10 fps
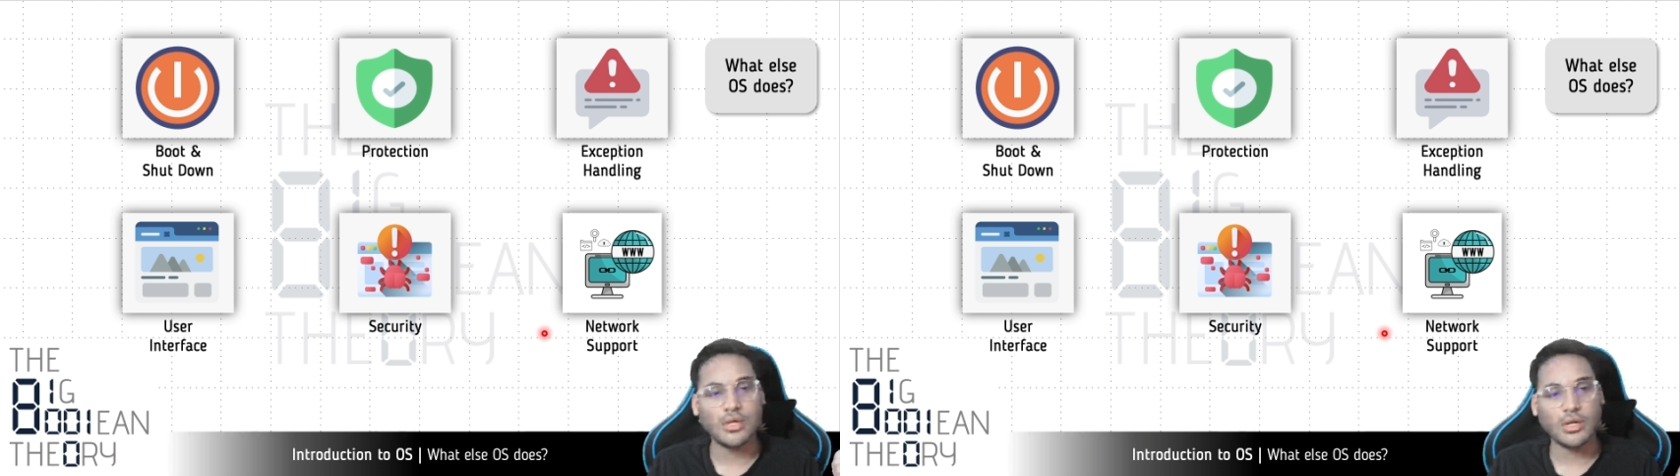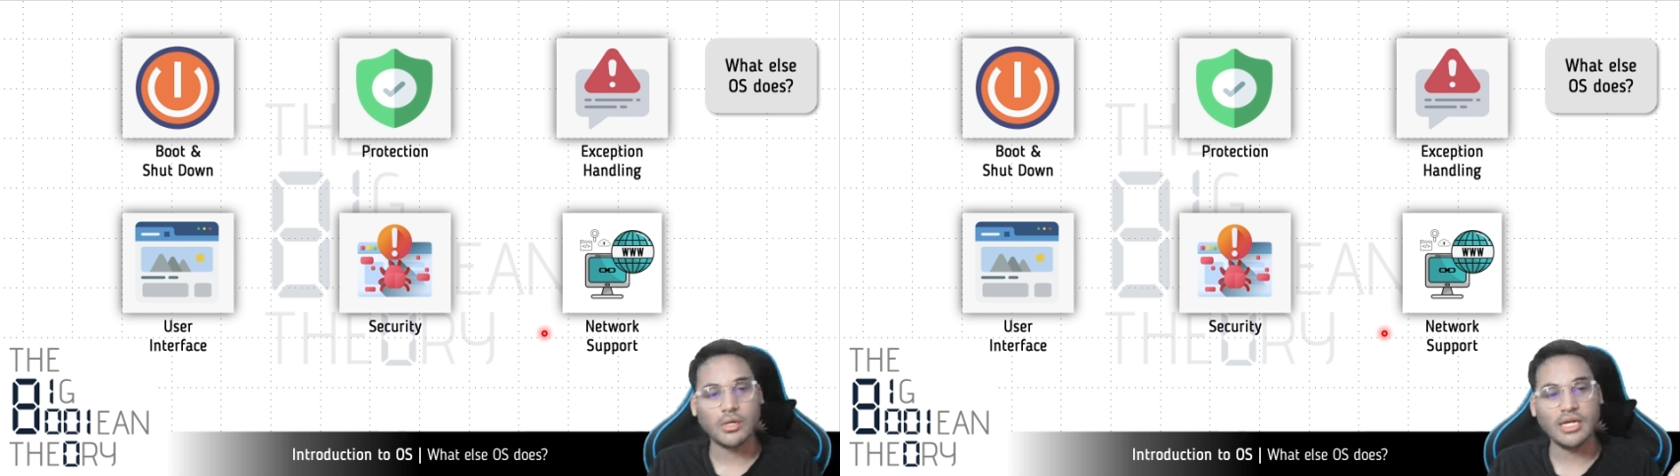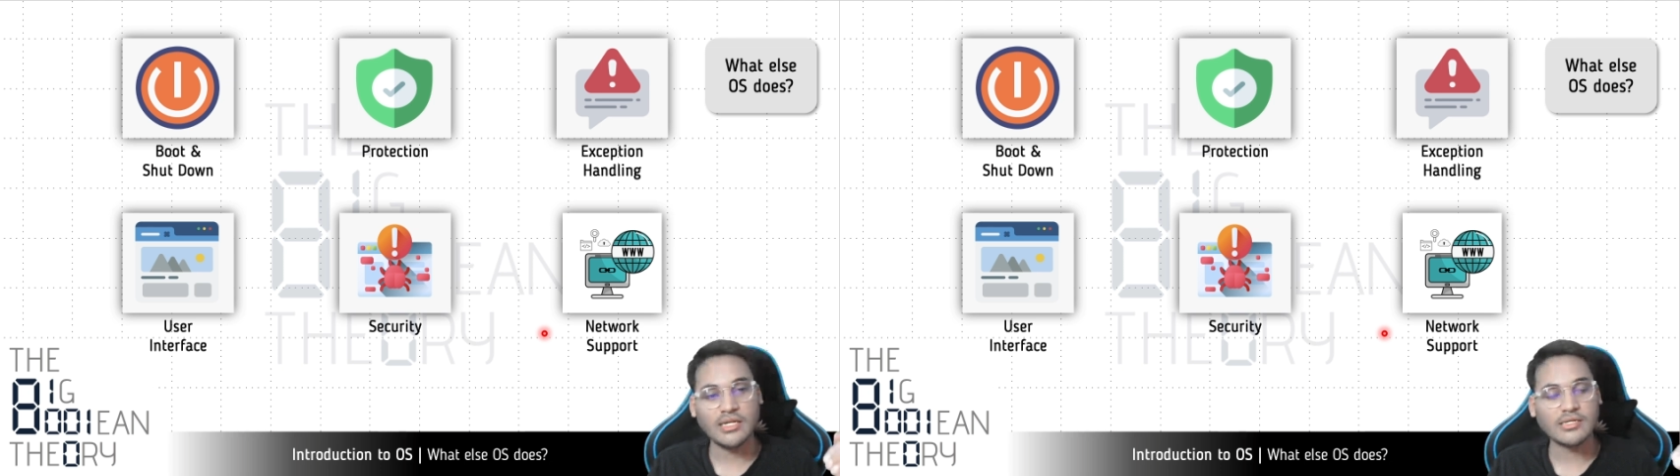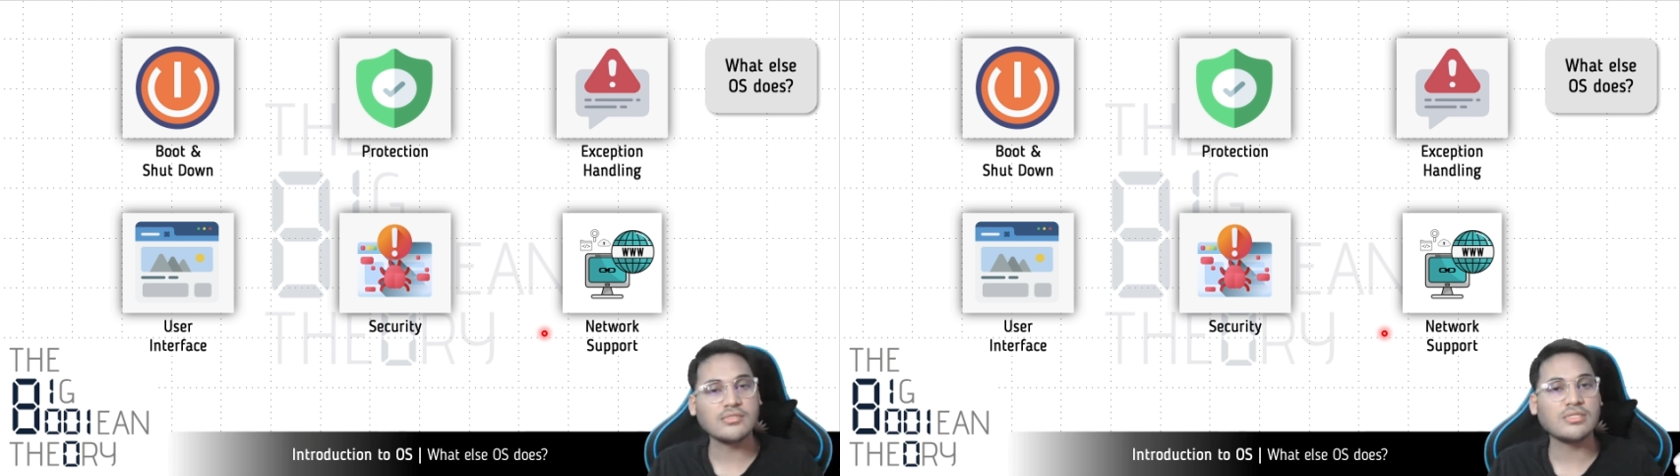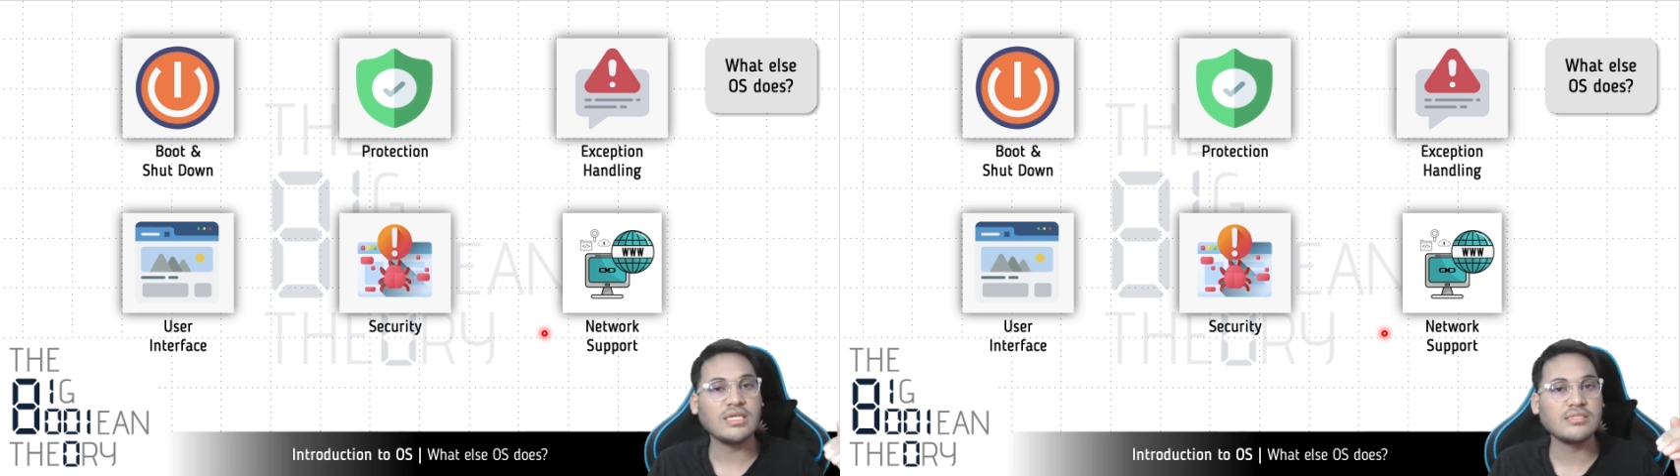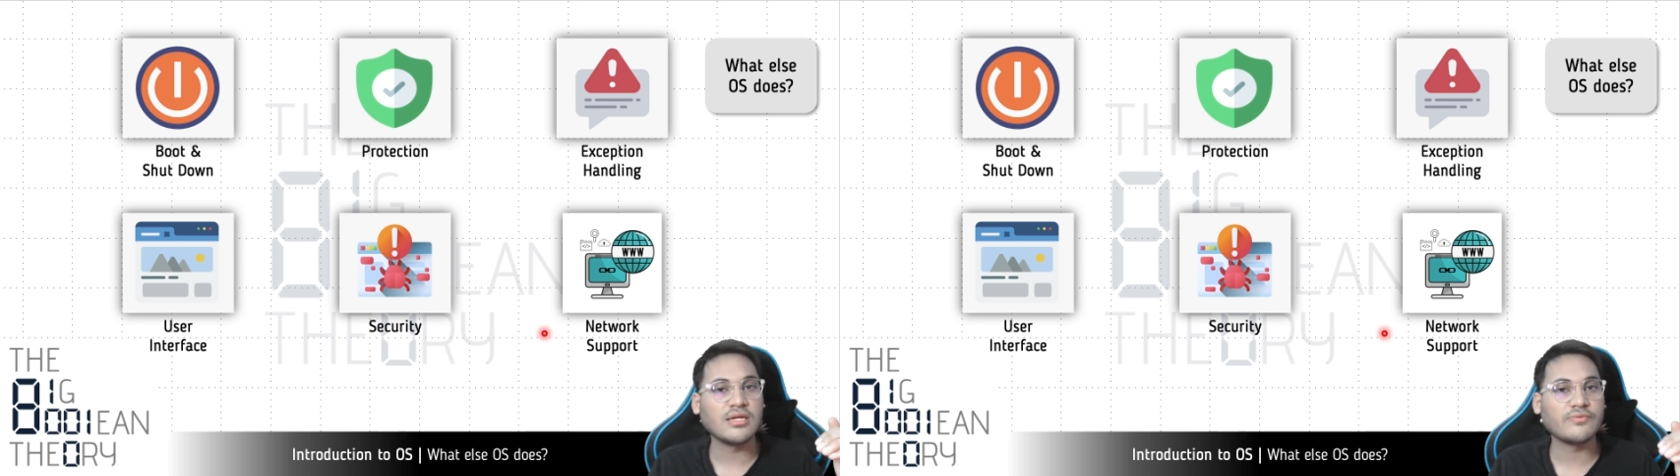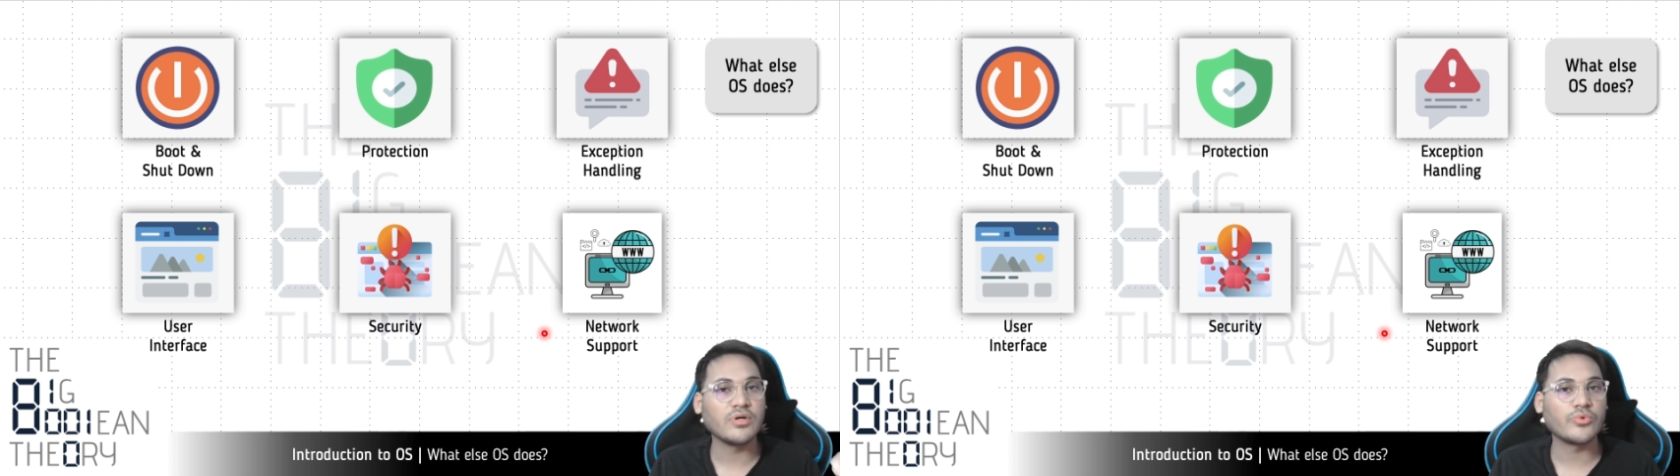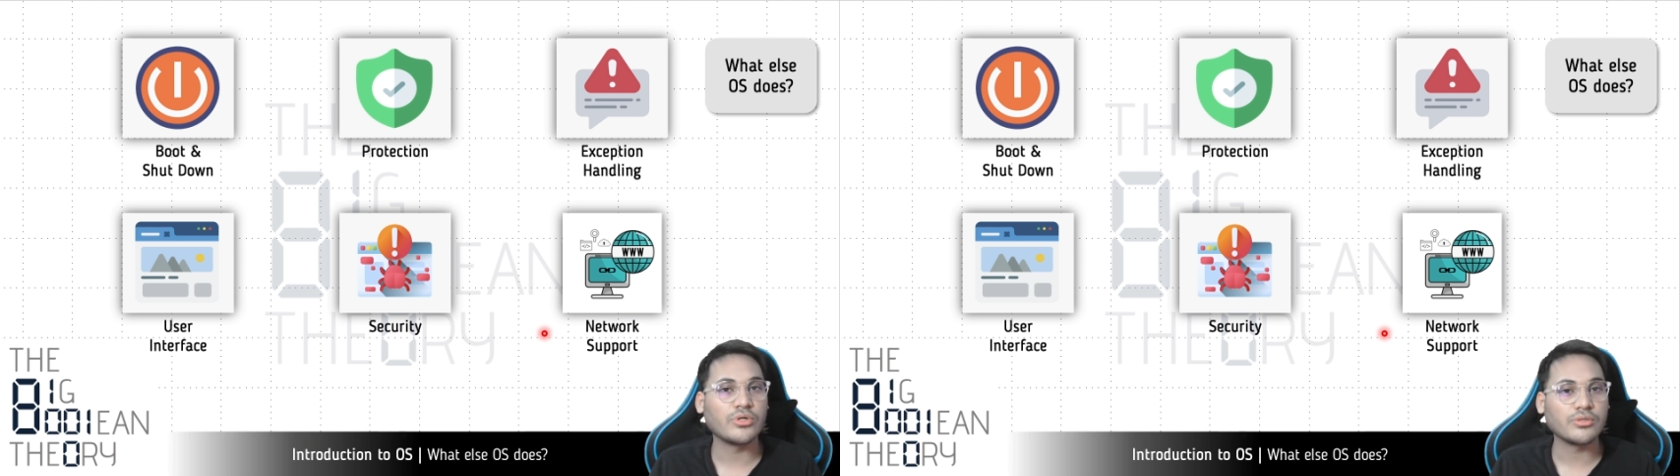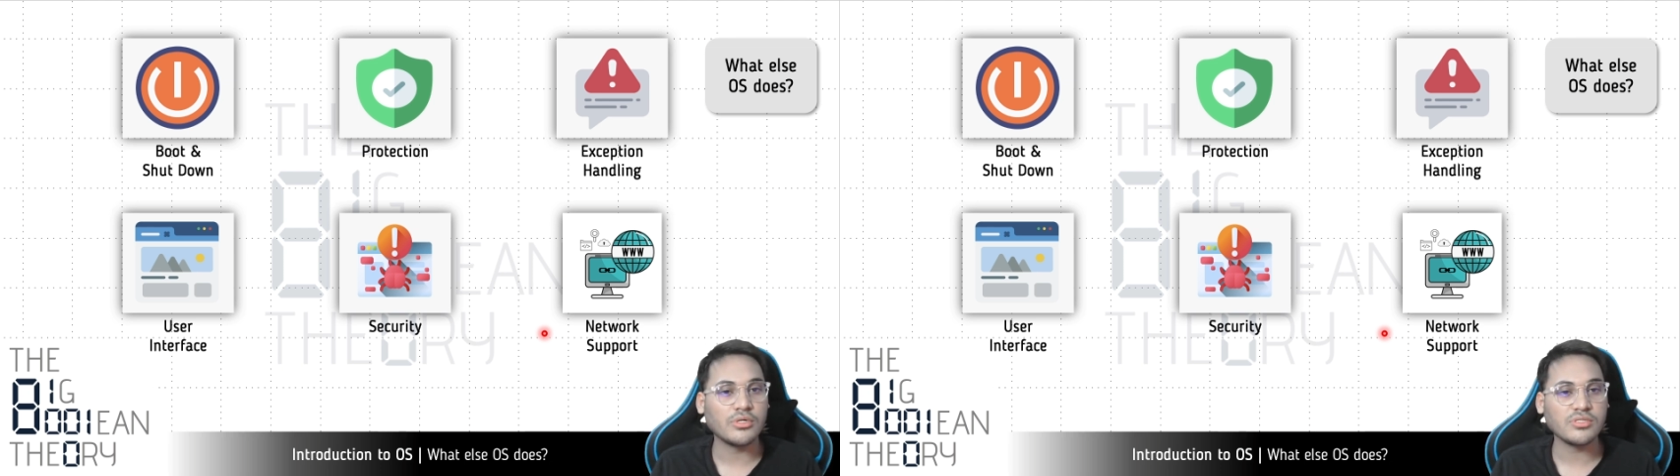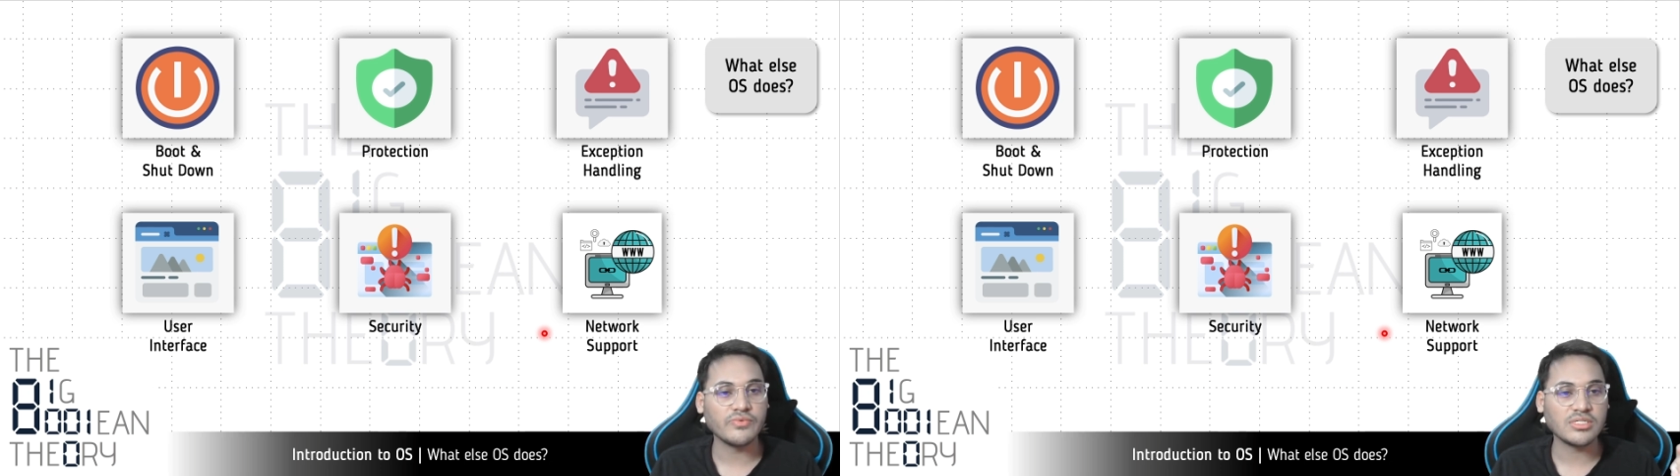It runs these network
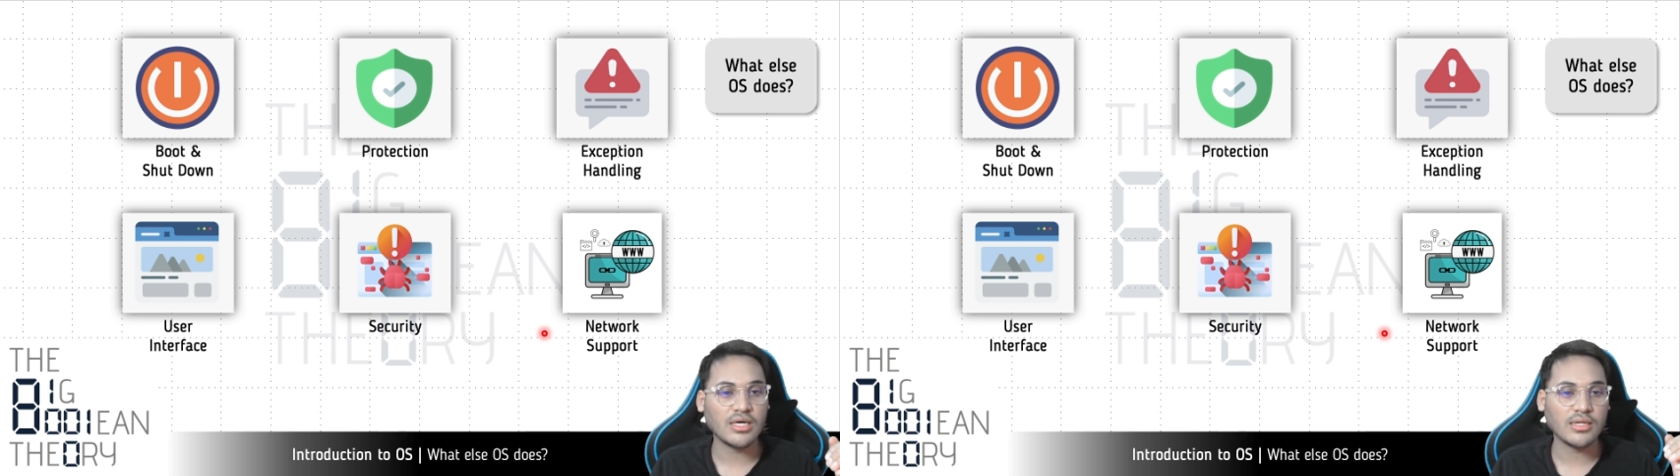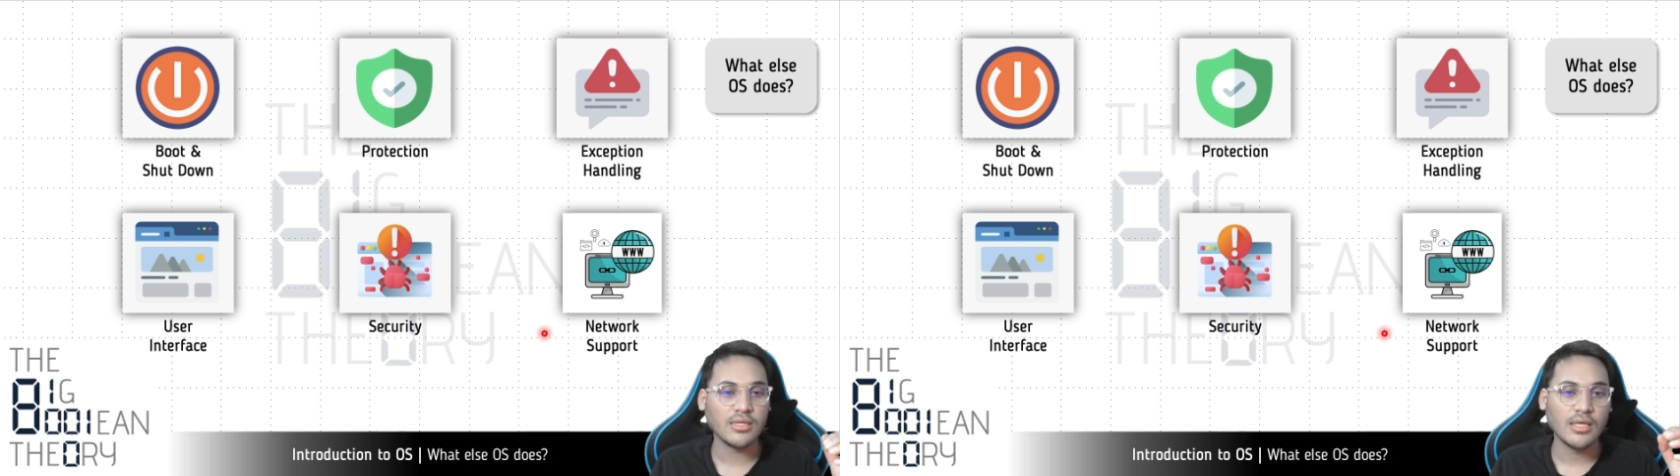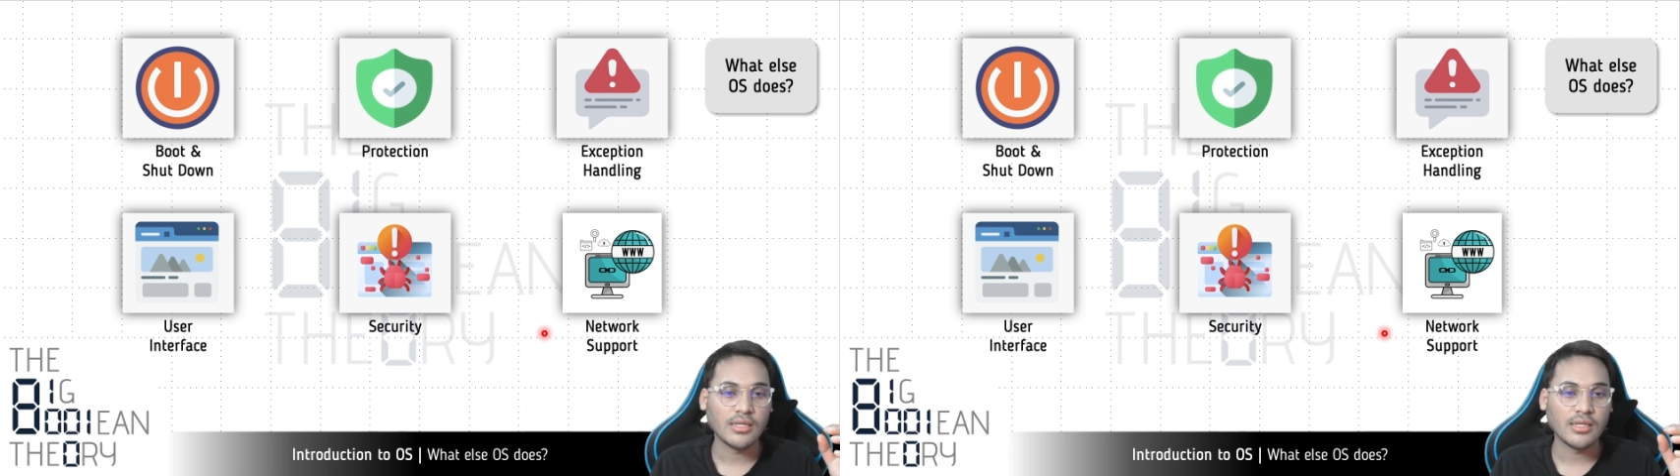protocols which are